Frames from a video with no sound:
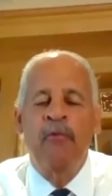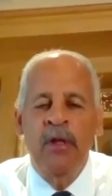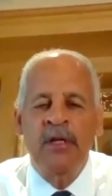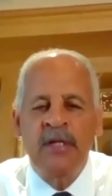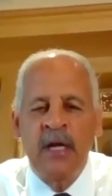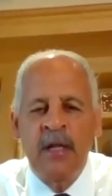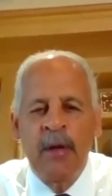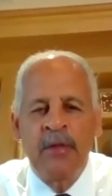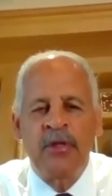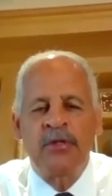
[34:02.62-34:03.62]
Well, I'm really excited
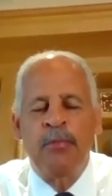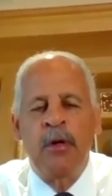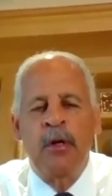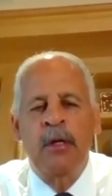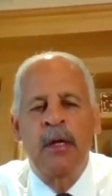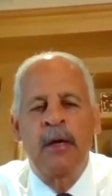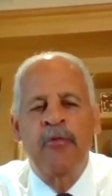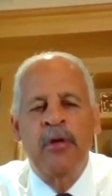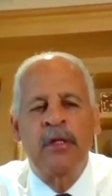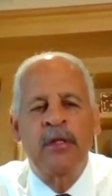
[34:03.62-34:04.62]
about this book.
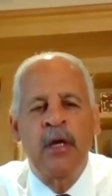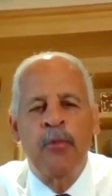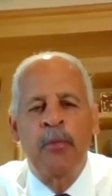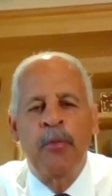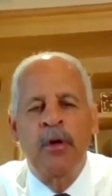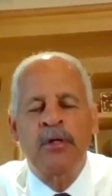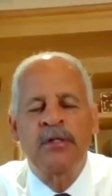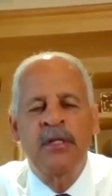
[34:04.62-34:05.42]
I've written a number of books,